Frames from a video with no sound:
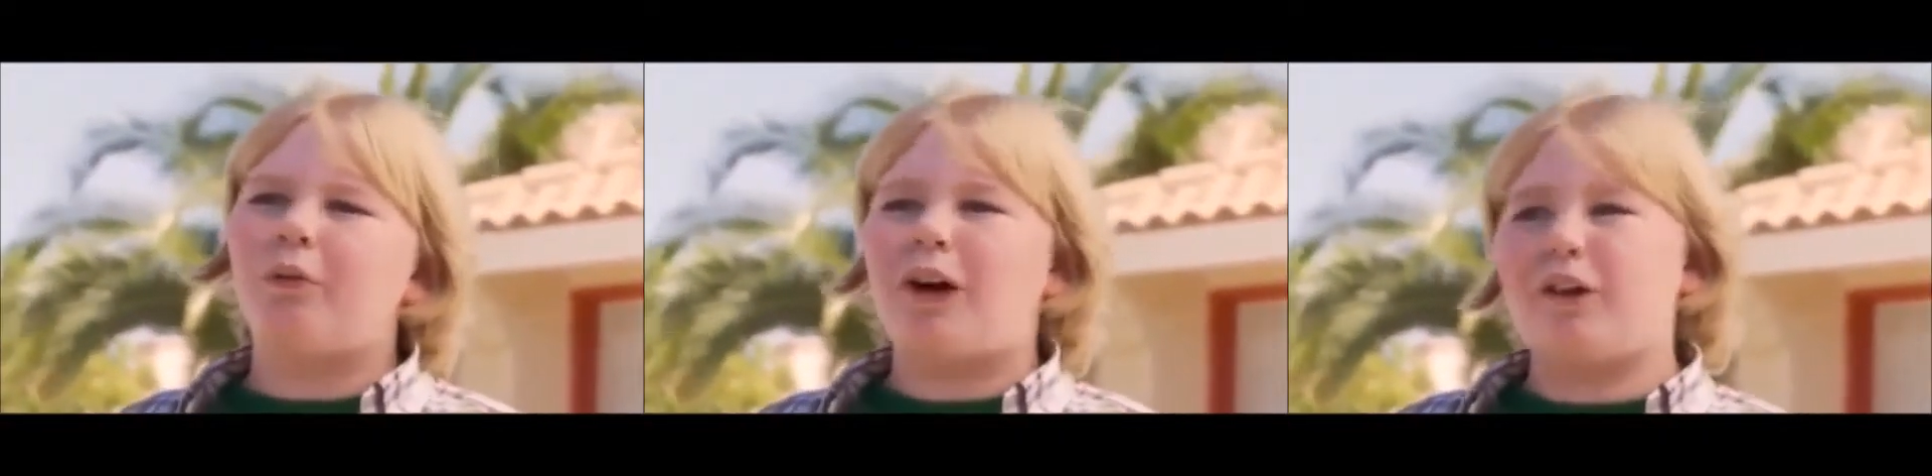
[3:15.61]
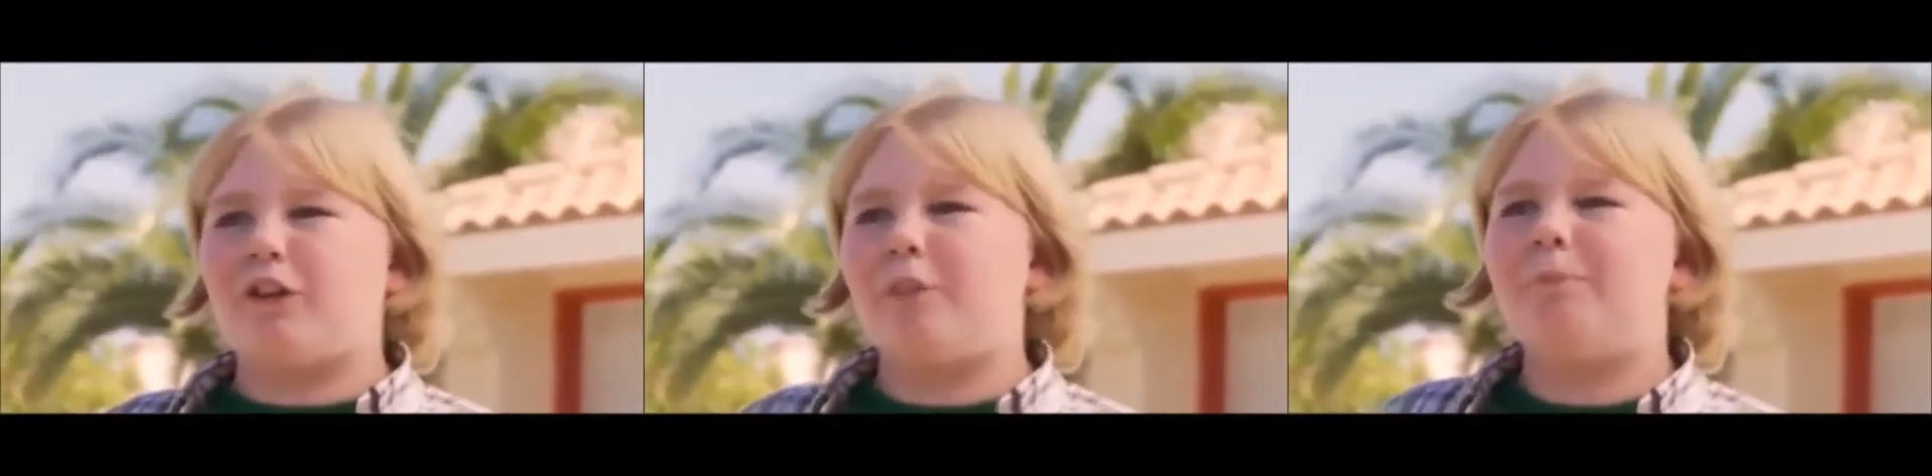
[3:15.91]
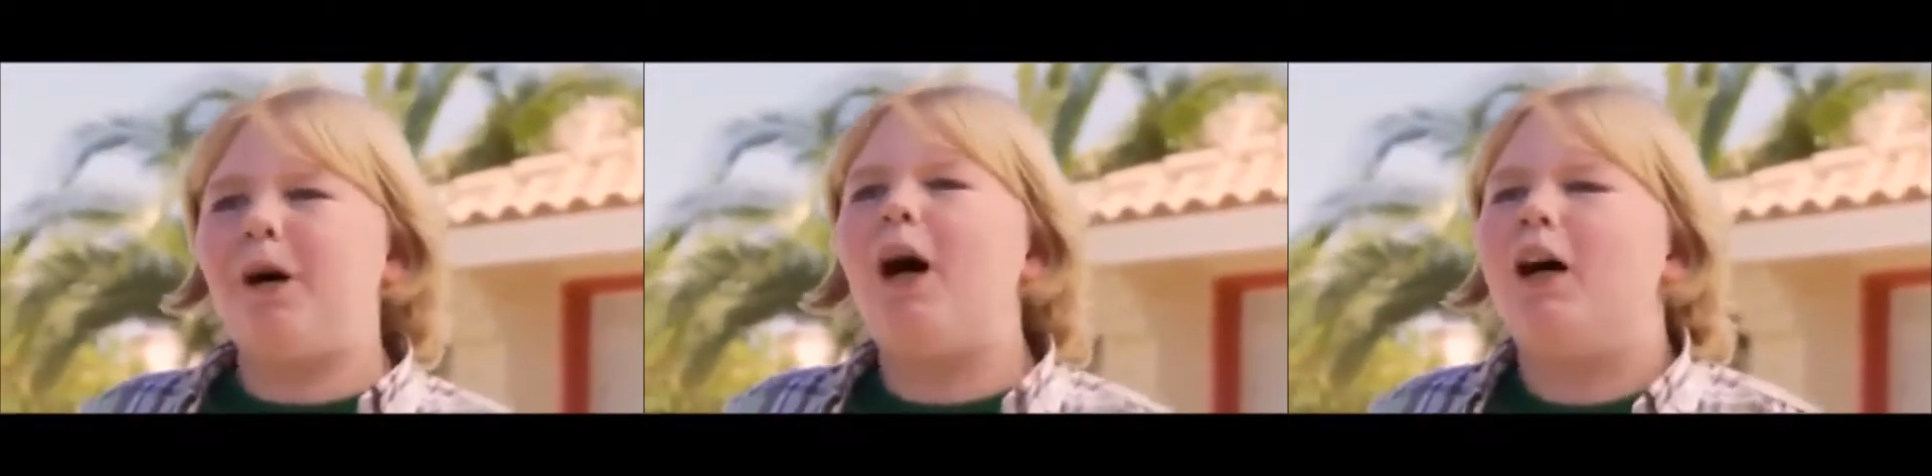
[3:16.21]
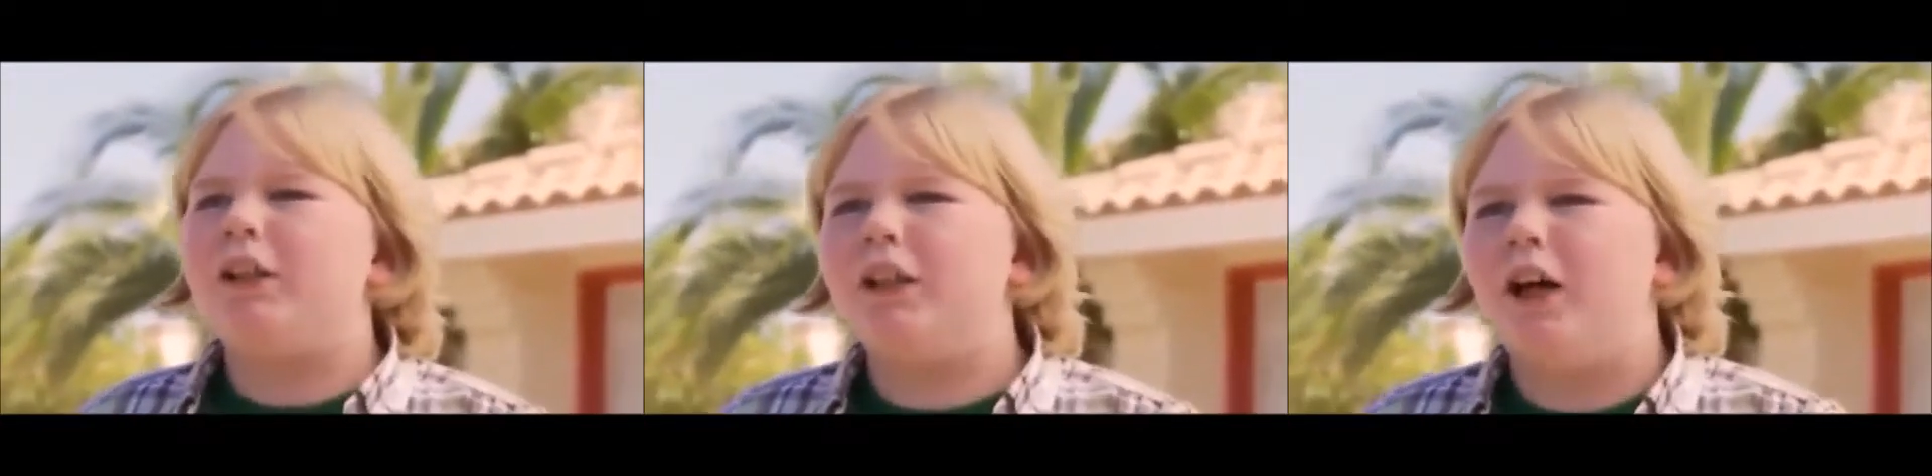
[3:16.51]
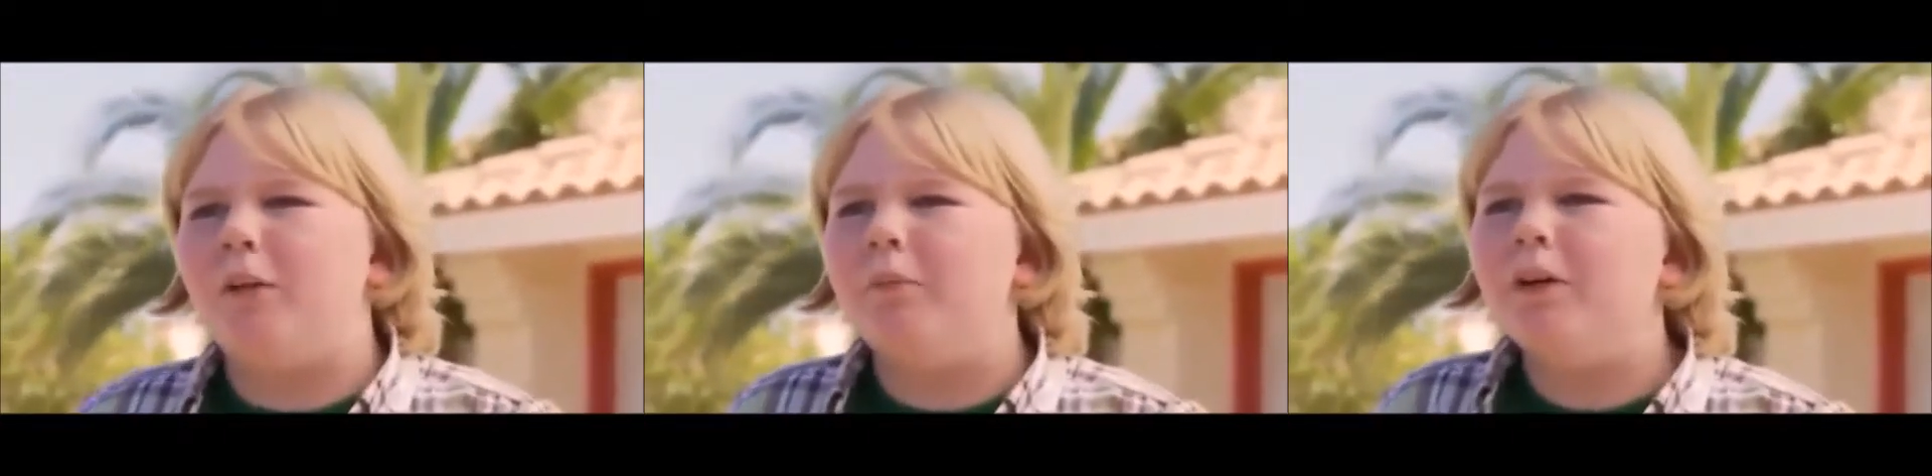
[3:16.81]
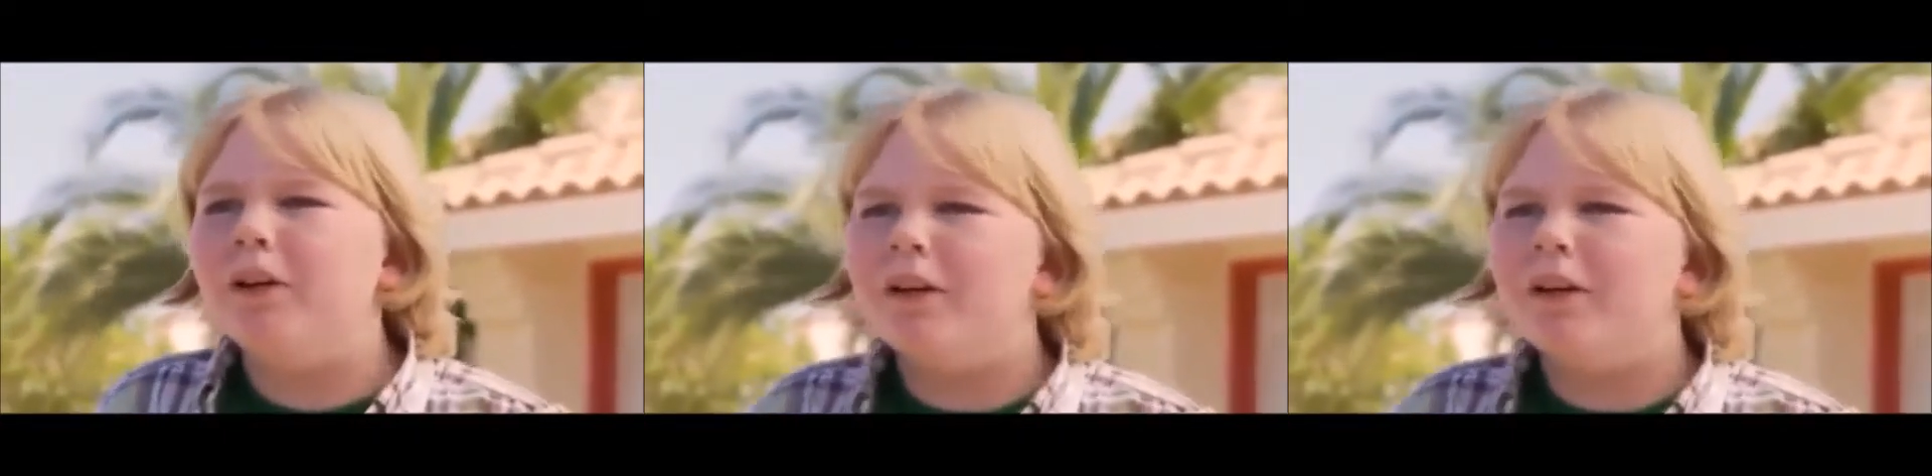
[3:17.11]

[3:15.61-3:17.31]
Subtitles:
Longer a punk up.